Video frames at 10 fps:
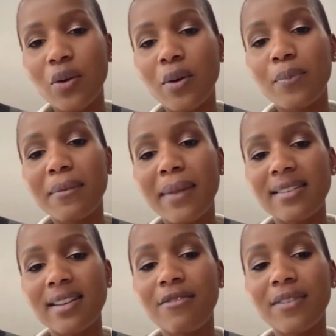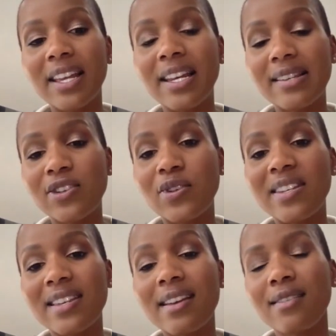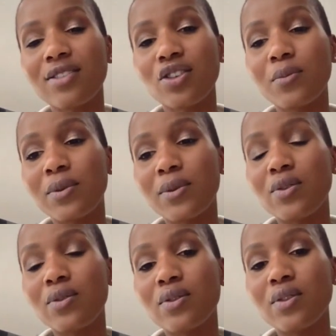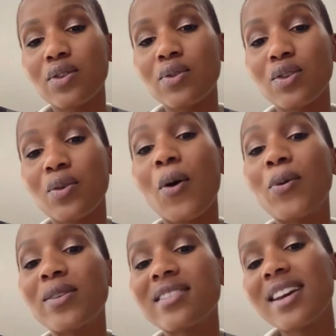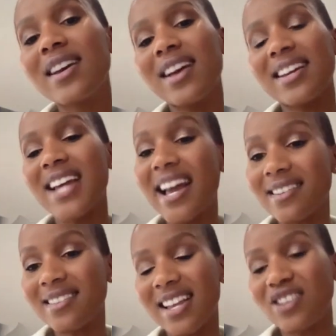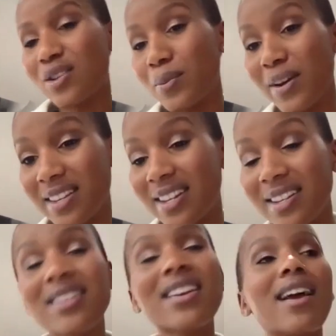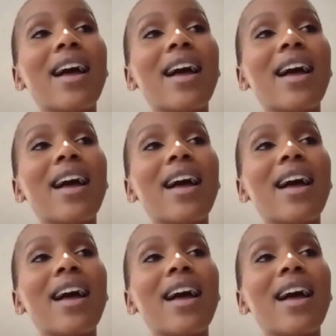equipping myself with the necessary skills to hold a title such as president.